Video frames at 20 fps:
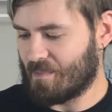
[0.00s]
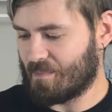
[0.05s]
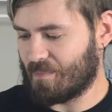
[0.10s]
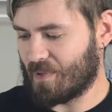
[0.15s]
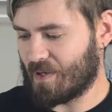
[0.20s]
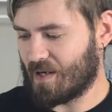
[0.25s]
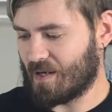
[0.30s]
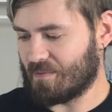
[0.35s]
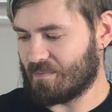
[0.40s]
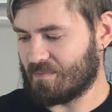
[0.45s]

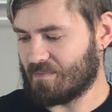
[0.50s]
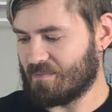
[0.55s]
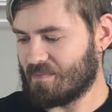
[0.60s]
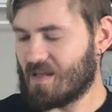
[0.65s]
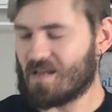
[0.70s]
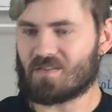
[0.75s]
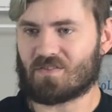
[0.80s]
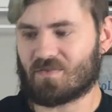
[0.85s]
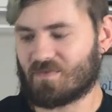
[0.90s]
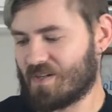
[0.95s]
but
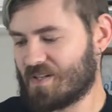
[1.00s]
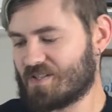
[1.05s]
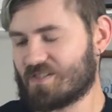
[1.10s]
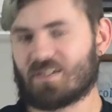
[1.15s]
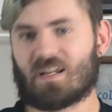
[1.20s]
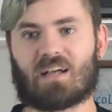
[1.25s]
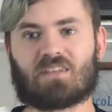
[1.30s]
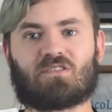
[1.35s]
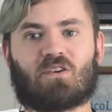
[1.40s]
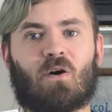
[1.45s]
that's a reason
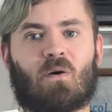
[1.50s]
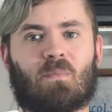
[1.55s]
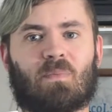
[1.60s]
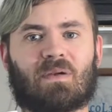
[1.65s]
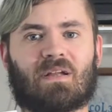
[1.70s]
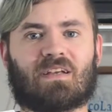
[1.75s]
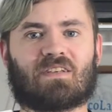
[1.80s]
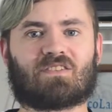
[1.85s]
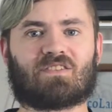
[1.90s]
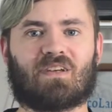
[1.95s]
not to open it,